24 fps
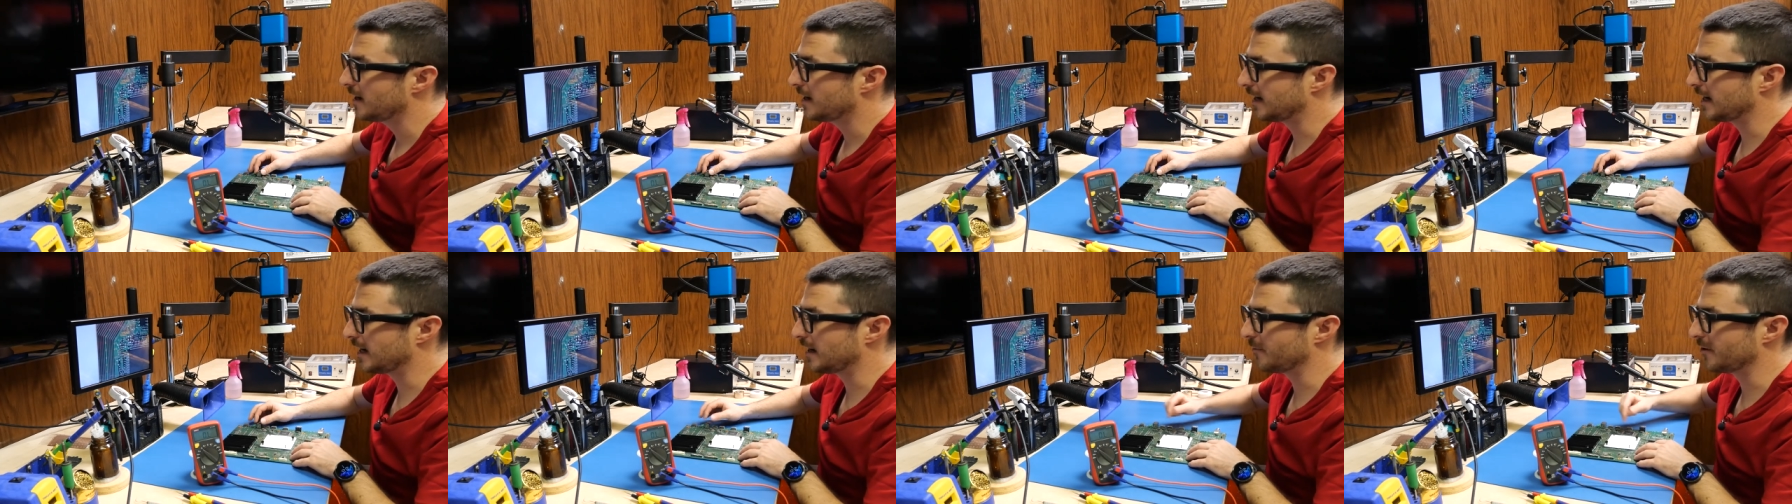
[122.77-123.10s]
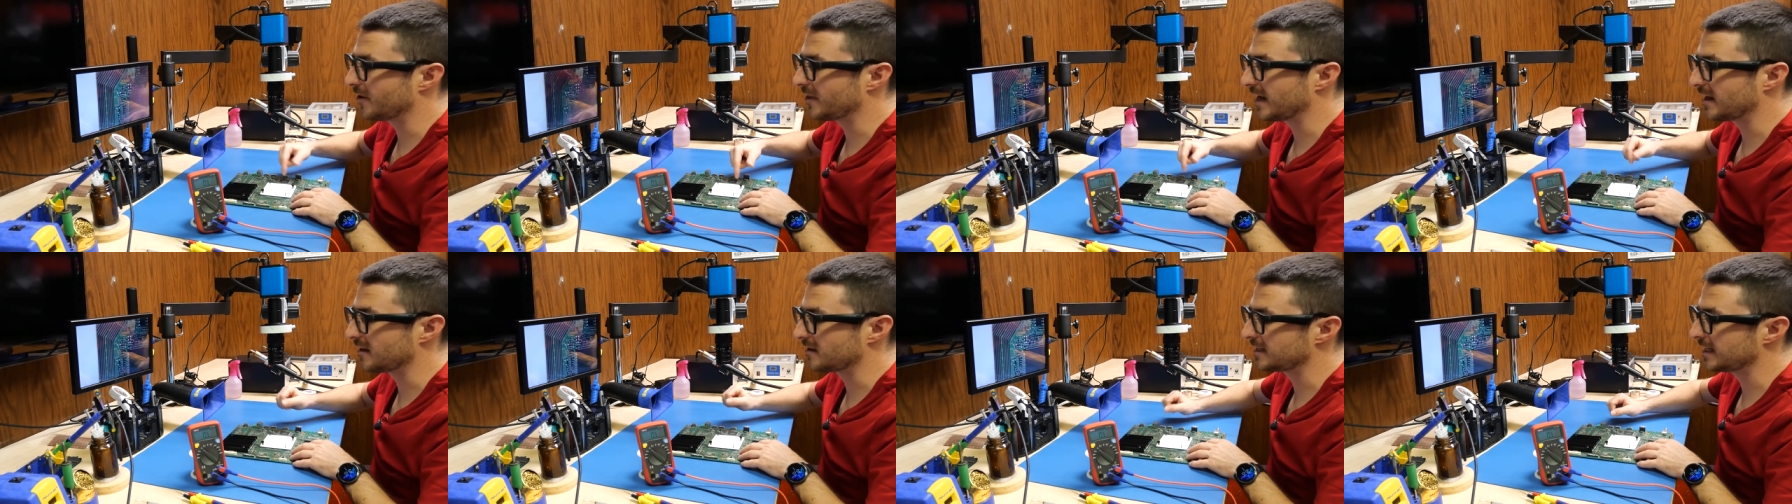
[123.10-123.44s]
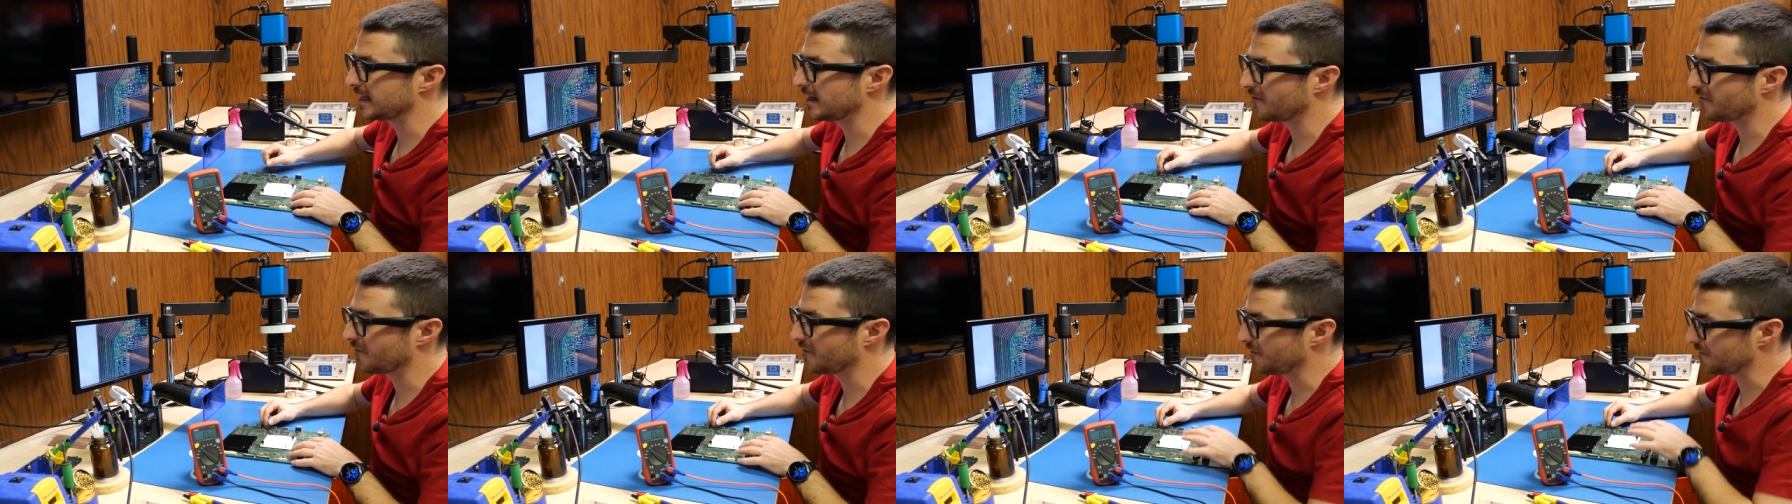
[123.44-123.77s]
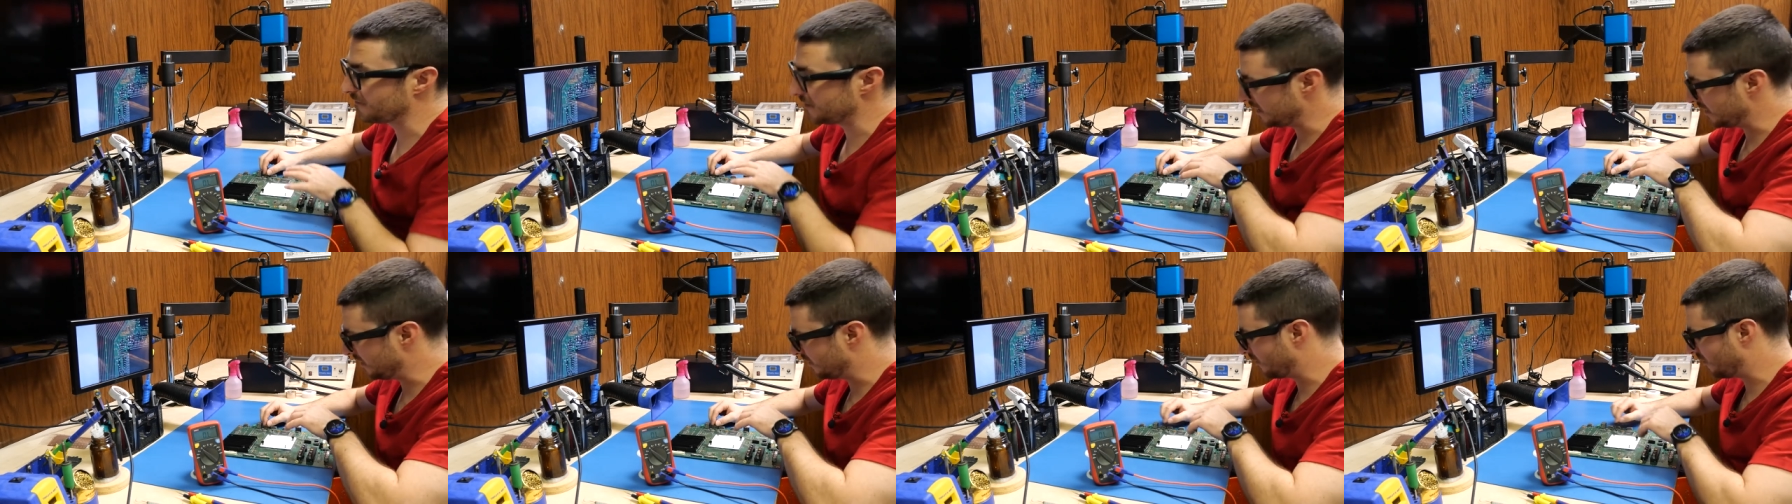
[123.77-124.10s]
But that 10,
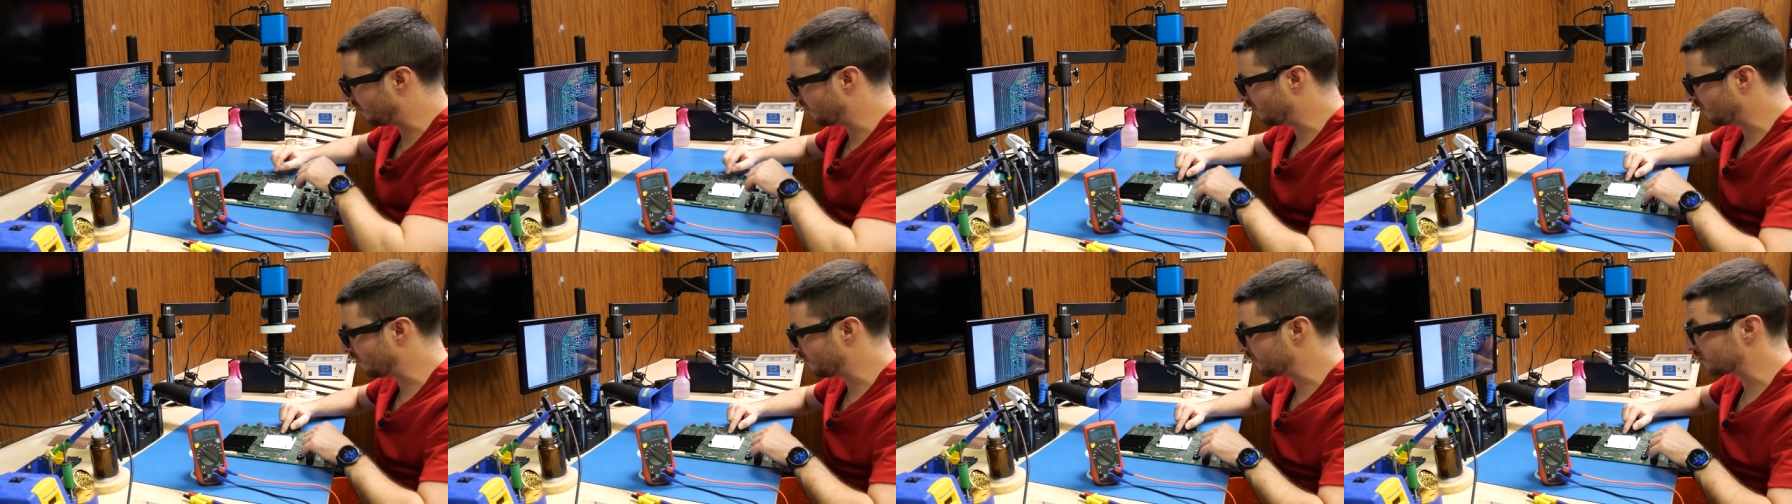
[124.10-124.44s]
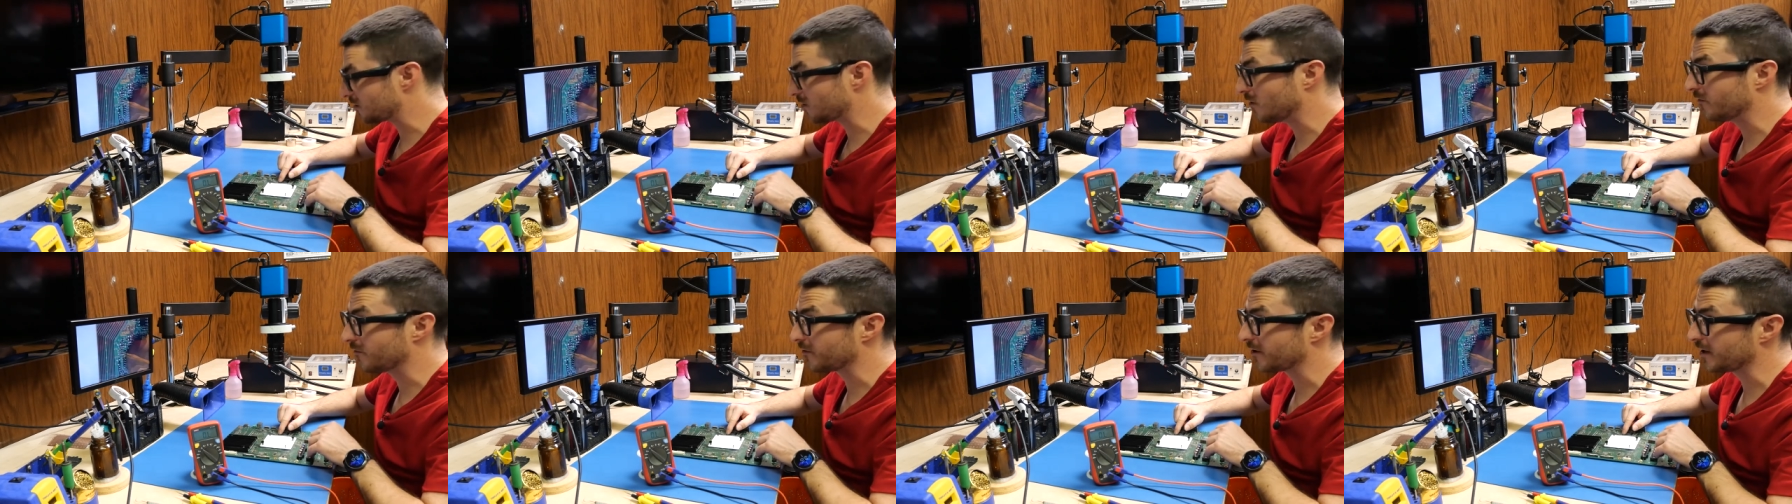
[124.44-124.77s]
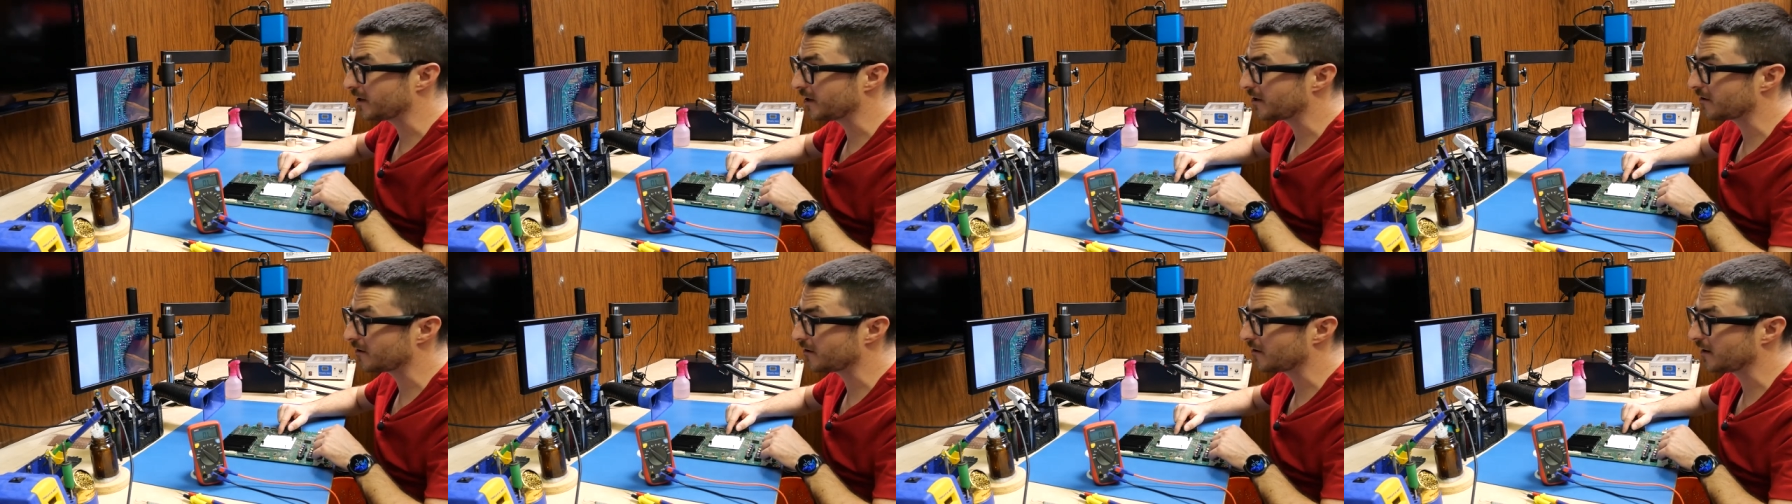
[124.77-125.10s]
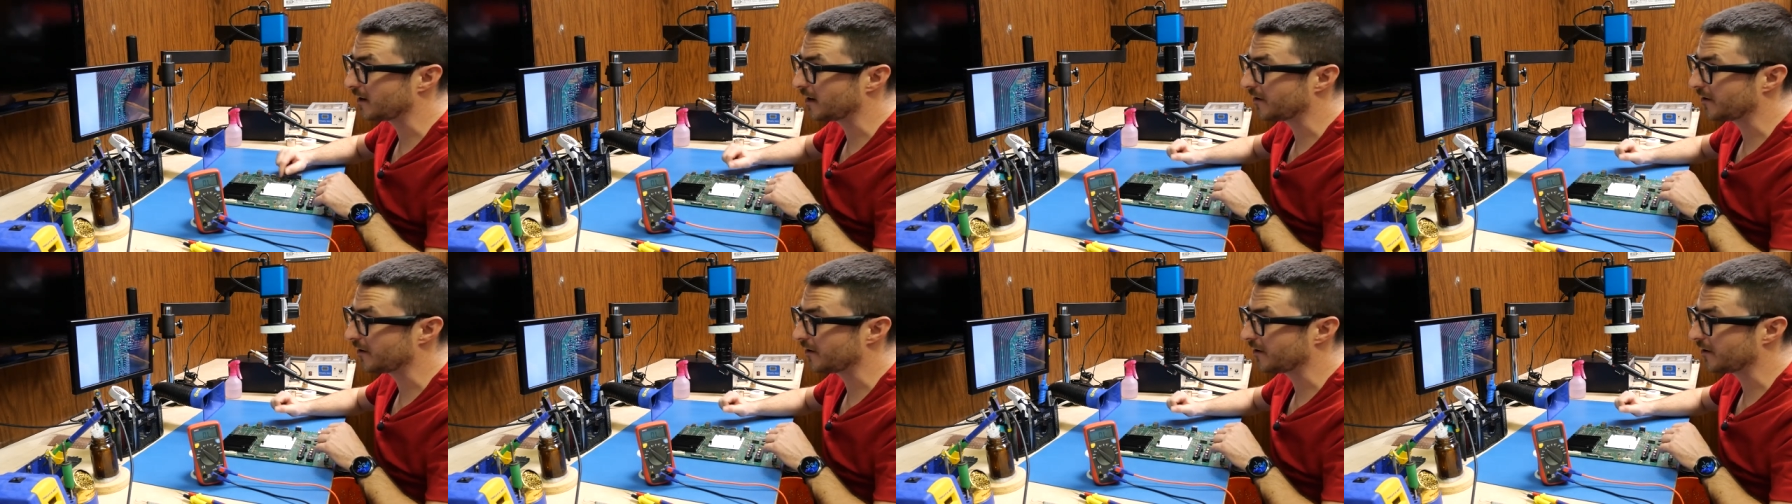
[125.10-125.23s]
15 ohms over here